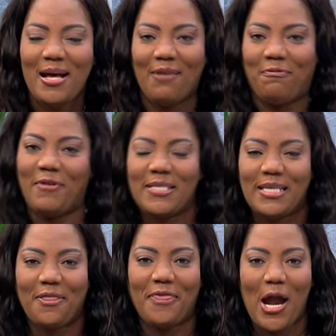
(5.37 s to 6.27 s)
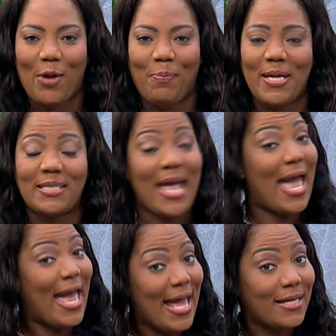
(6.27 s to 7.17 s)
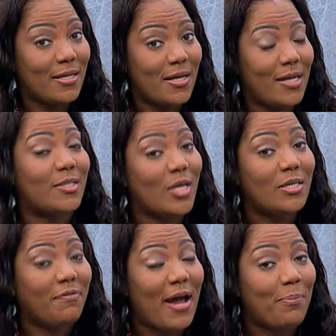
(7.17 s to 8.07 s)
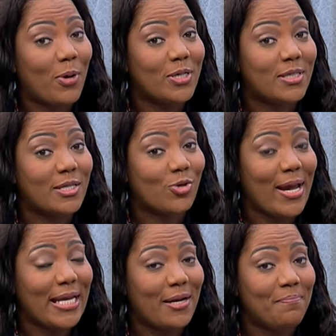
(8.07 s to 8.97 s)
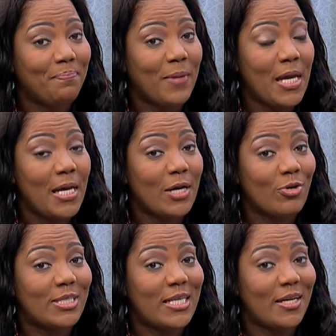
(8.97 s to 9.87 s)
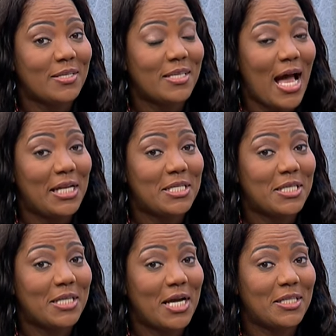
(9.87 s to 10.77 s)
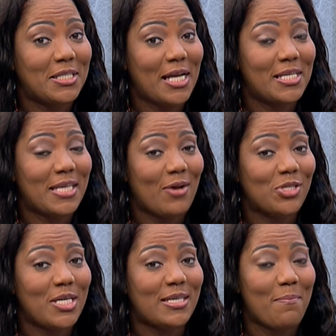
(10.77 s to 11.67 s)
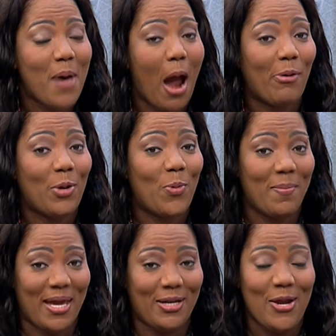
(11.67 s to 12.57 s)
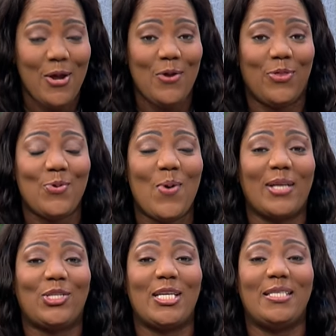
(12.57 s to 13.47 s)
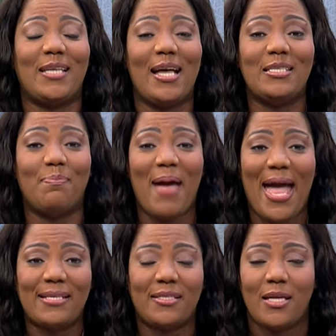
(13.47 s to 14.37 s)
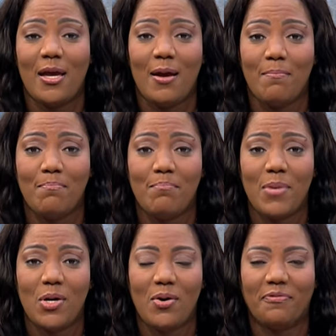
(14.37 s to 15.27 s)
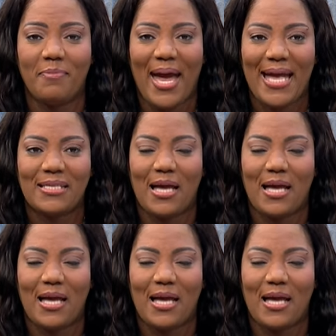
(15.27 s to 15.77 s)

a physiotherapist, and a certified personal trainer. Christina Gonzalez is here to tell us how she's empowering women through what she does best movement.